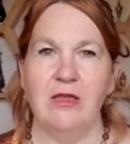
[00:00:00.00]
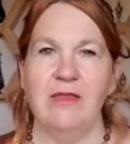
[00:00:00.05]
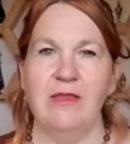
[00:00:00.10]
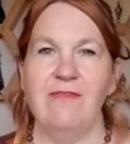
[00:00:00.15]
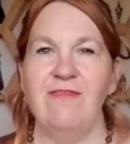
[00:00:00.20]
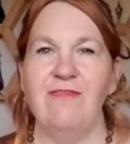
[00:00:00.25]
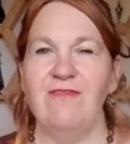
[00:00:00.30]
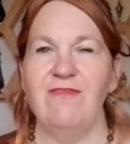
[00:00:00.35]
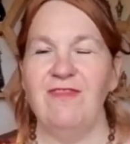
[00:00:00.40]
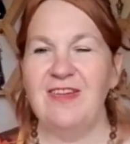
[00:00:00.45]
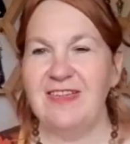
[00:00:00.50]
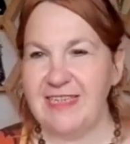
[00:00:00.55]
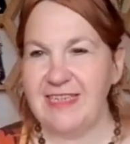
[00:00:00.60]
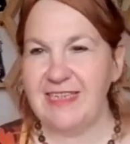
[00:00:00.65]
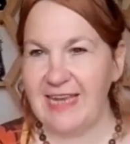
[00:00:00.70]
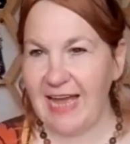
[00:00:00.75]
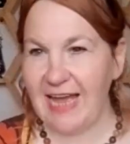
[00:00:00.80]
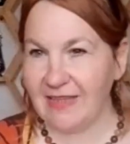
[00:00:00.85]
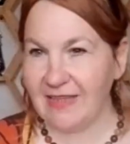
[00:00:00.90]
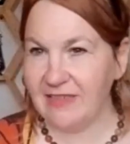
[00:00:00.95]
the
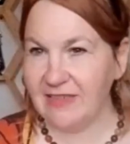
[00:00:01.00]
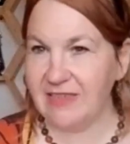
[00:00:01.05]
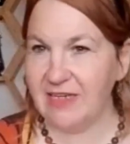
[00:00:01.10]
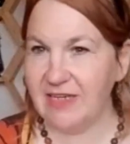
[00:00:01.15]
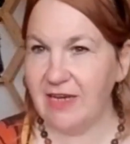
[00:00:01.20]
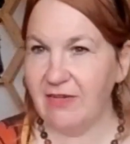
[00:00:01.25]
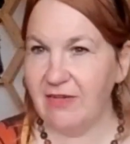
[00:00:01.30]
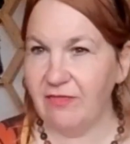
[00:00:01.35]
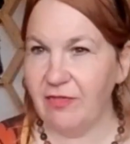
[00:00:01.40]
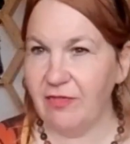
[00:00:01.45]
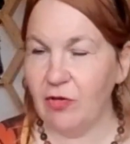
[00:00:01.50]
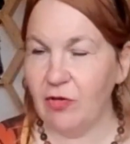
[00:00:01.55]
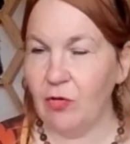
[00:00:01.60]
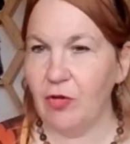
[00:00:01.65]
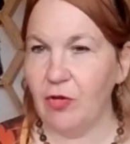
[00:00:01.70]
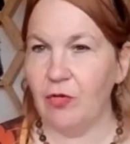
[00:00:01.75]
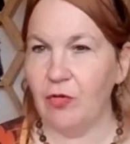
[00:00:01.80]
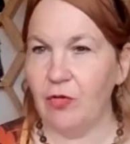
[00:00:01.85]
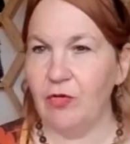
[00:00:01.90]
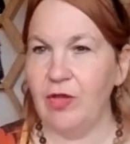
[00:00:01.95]
physicality of the
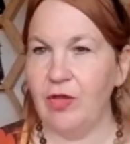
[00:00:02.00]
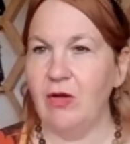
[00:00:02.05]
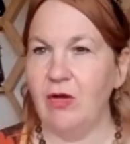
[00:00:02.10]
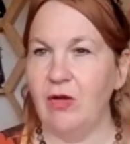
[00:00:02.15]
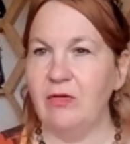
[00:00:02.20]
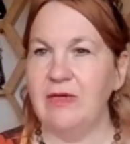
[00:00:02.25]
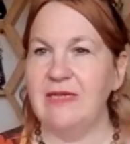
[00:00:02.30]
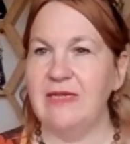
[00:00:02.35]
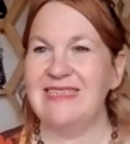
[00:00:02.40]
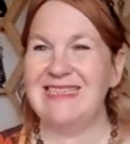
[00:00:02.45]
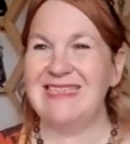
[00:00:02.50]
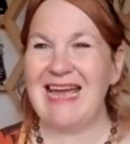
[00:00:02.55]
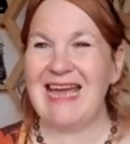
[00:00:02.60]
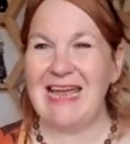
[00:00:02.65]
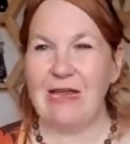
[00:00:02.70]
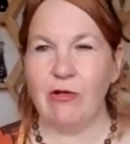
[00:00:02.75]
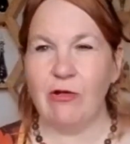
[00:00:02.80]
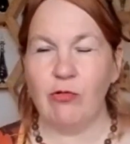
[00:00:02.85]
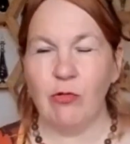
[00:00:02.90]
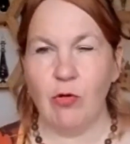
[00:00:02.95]
oil, the only
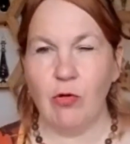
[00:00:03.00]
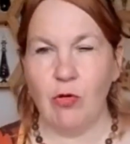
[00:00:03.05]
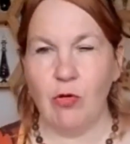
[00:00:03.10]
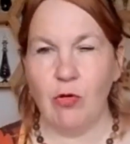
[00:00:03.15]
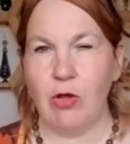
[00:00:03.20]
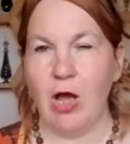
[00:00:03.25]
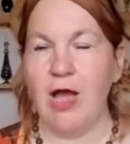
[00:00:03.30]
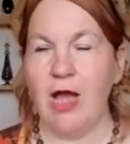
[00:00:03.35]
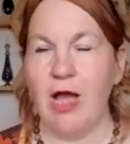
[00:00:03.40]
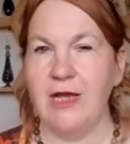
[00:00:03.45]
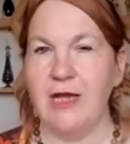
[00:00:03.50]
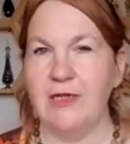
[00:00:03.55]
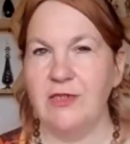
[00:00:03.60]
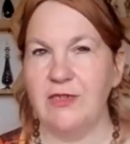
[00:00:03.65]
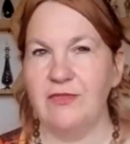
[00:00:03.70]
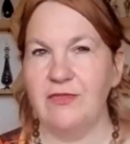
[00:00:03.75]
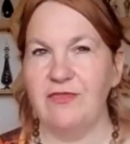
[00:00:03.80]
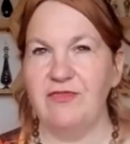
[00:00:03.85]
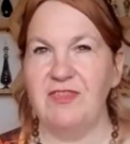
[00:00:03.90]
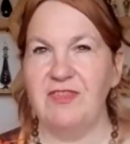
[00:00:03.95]
sacral kind
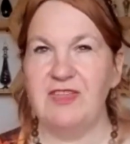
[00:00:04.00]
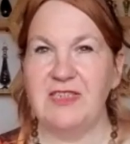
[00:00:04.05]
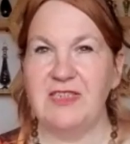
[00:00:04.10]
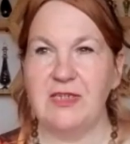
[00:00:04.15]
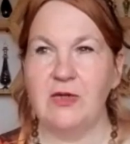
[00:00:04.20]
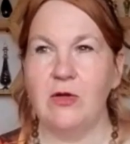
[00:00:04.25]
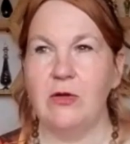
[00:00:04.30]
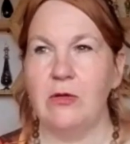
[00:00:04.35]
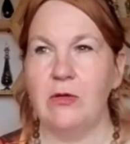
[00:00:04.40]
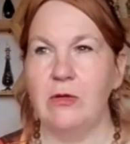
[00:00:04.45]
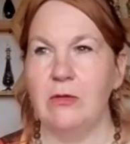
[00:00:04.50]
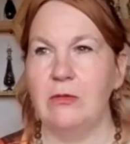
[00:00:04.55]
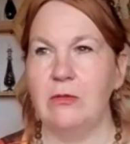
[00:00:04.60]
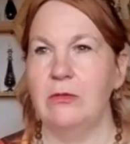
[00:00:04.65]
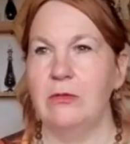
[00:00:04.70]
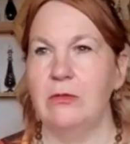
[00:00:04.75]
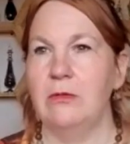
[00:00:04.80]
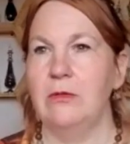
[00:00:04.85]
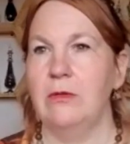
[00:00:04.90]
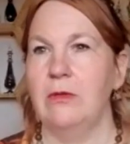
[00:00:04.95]
of physical
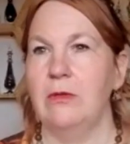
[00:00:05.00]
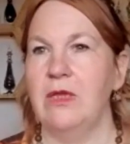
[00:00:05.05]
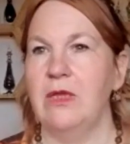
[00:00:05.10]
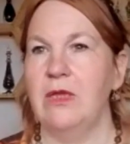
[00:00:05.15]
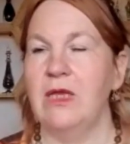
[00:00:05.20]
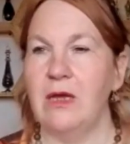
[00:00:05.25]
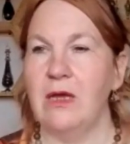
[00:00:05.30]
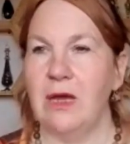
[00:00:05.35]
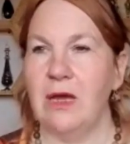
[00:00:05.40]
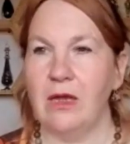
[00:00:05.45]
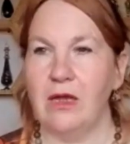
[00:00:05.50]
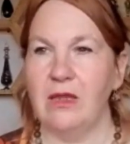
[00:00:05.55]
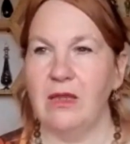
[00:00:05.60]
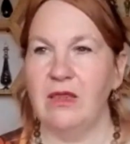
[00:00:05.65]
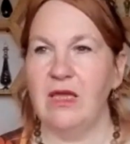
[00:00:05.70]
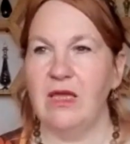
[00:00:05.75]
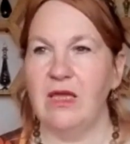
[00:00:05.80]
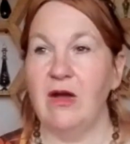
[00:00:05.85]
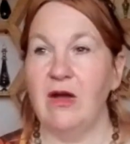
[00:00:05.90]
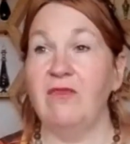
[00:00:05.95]
thing that I can
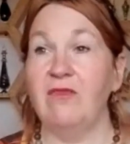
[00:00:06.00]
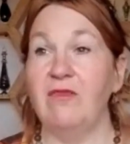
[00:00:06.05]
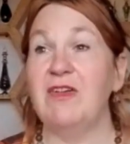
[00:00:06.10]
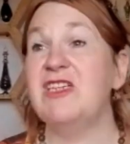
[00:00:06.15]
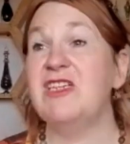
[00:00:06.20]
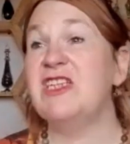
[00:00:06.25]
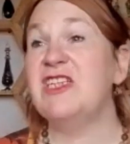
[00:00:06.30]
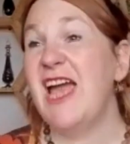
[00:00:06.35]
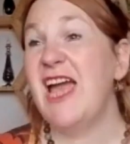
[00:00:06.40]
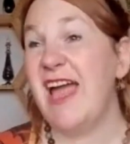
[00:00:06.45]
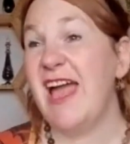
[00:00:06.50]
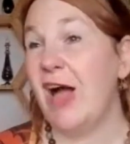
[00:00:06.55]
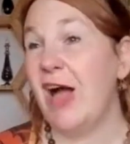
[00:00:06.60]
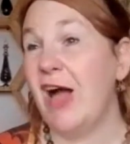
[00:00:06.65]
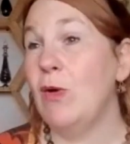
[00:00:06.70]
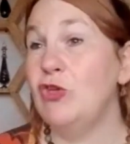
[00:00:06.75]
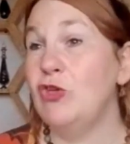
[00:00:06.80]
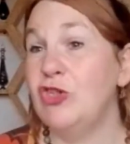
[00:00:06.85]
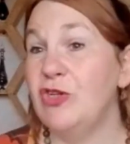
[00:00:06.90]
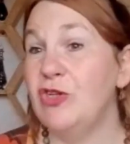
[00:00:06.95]
think of is,
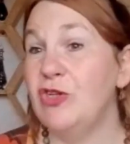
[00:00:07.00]
I